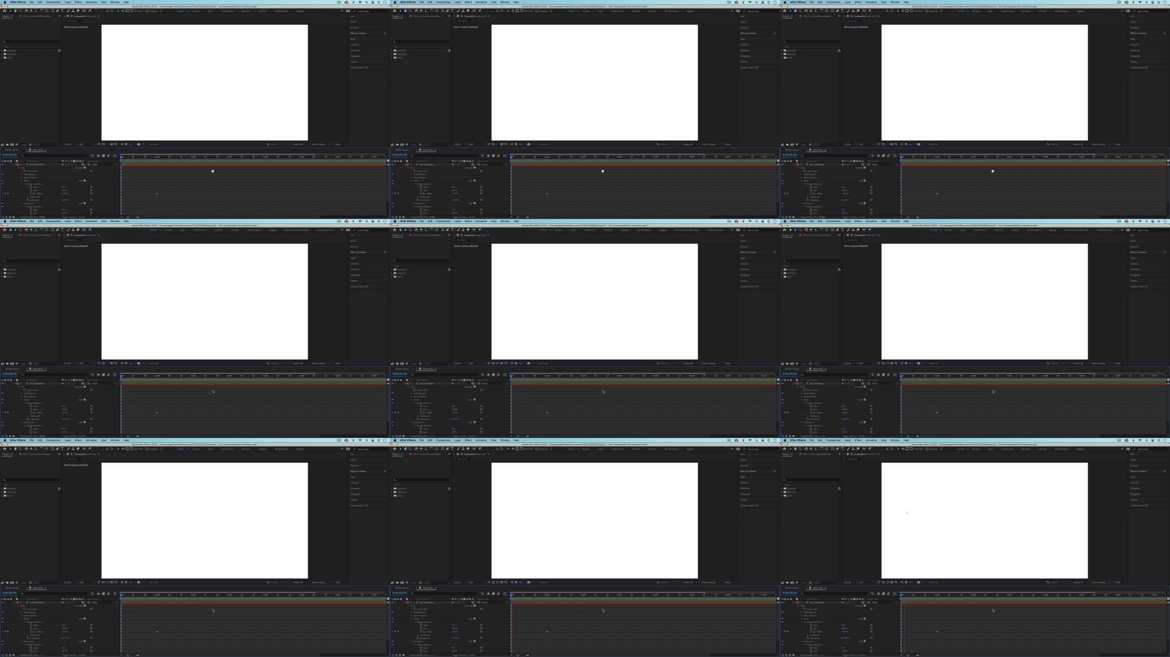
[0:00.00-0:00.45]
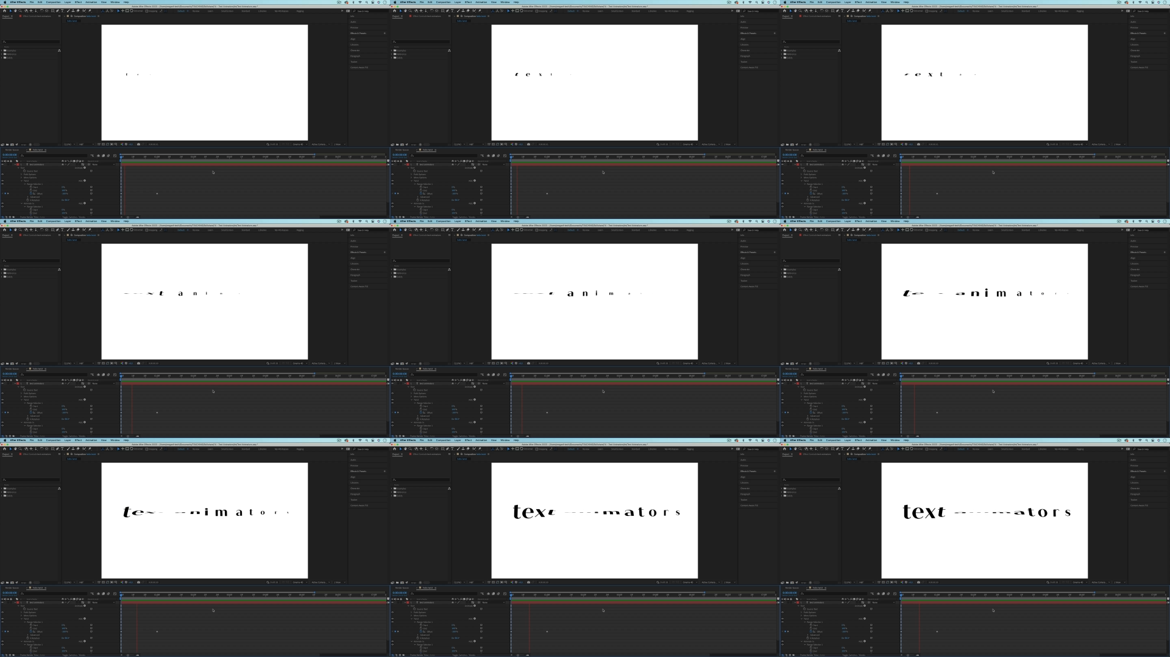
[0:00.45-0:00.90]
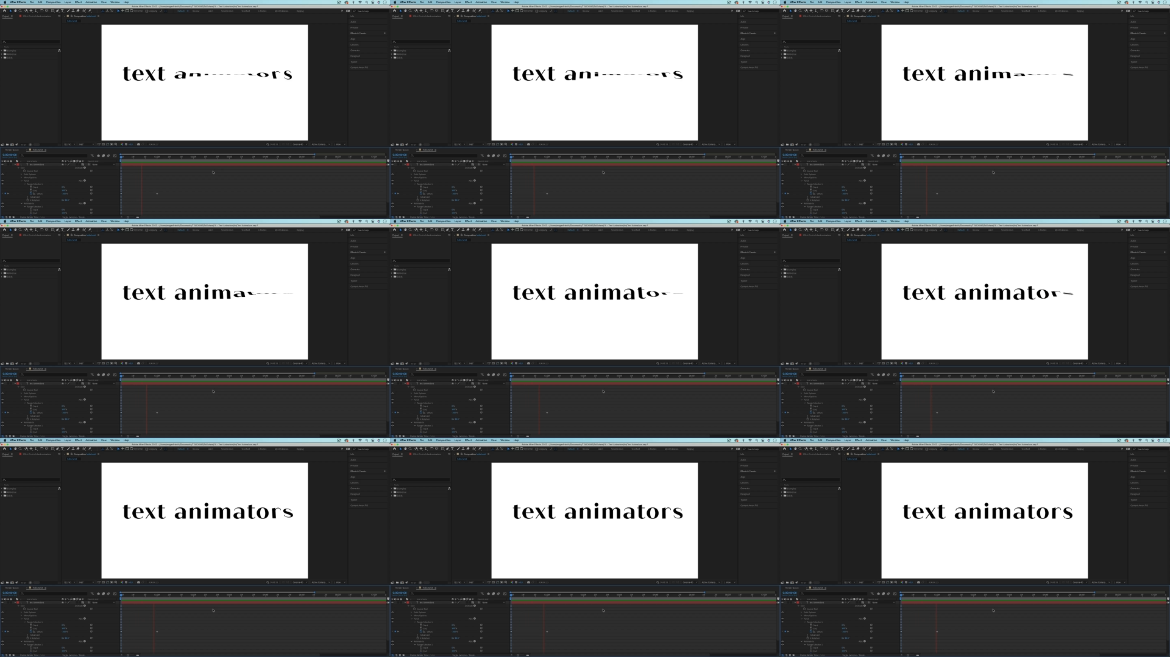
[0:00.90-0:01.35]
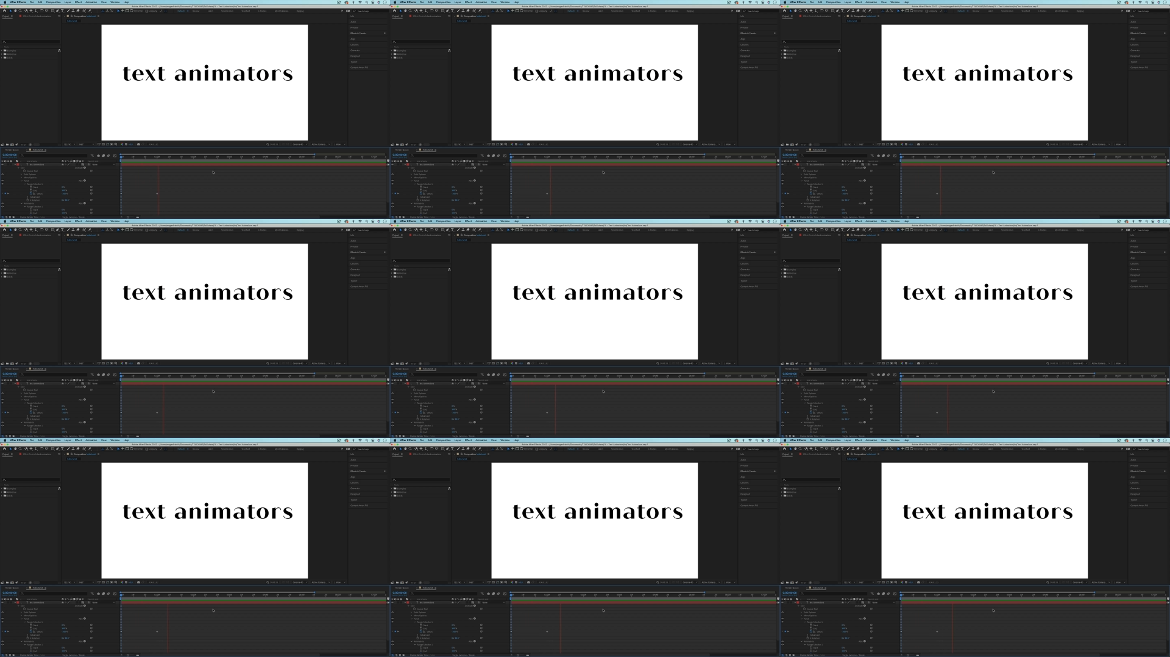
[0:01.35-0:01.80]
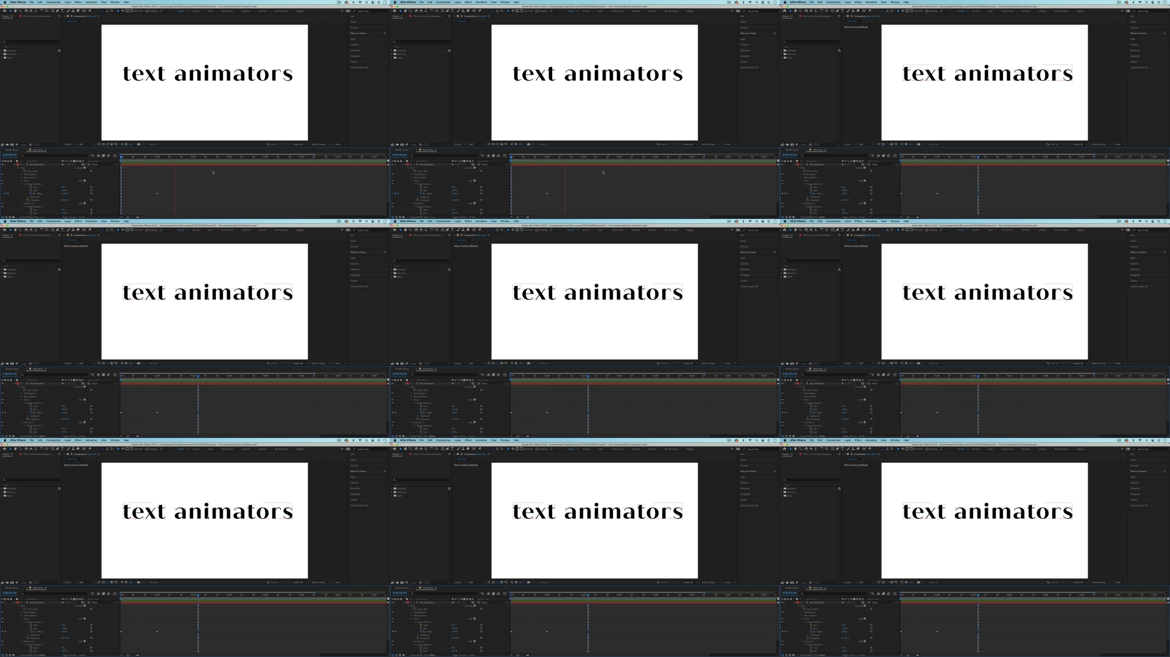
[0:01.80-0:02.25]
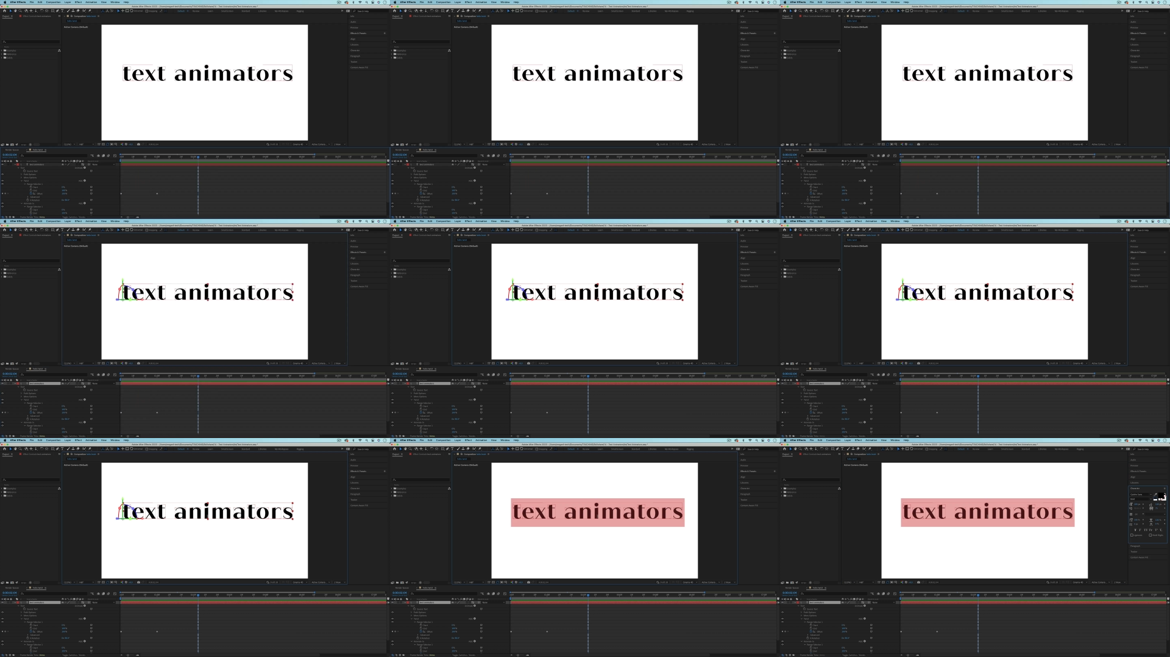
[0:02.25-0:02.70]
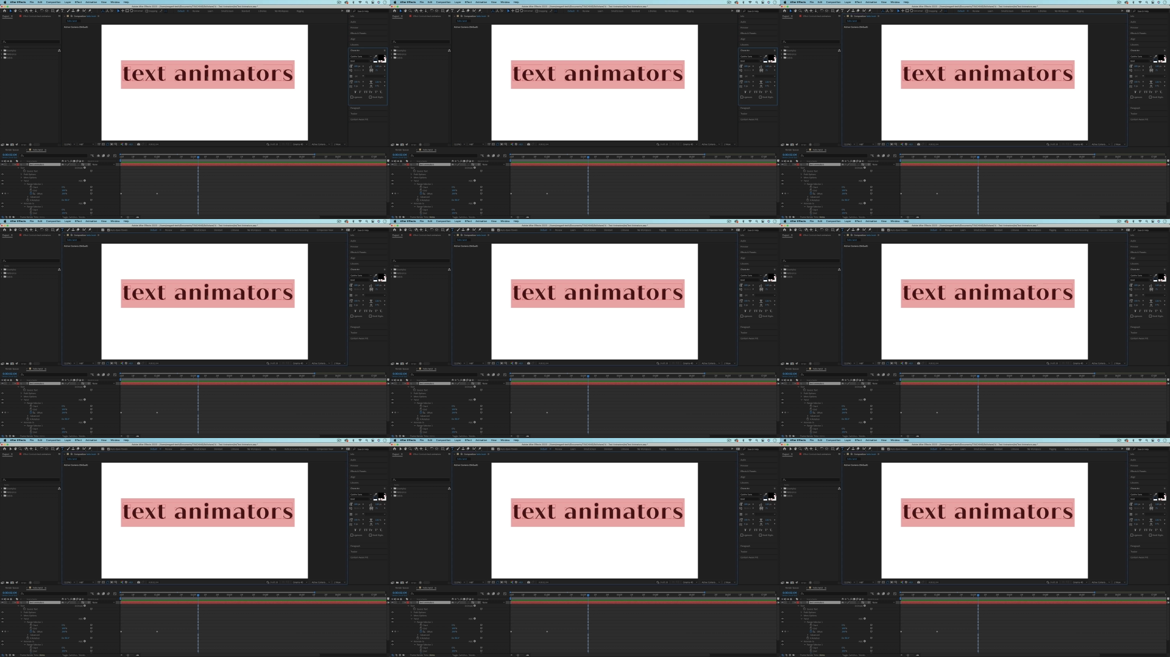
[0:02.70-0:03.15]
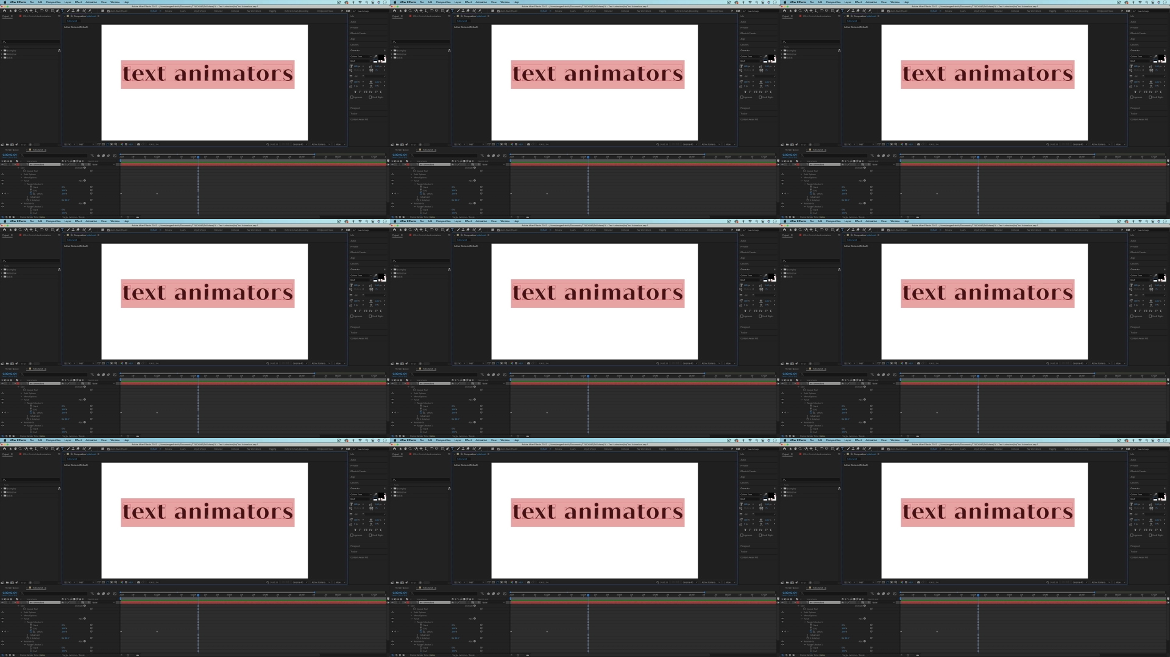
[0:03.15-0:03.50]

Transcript: [unreadable: no face in view]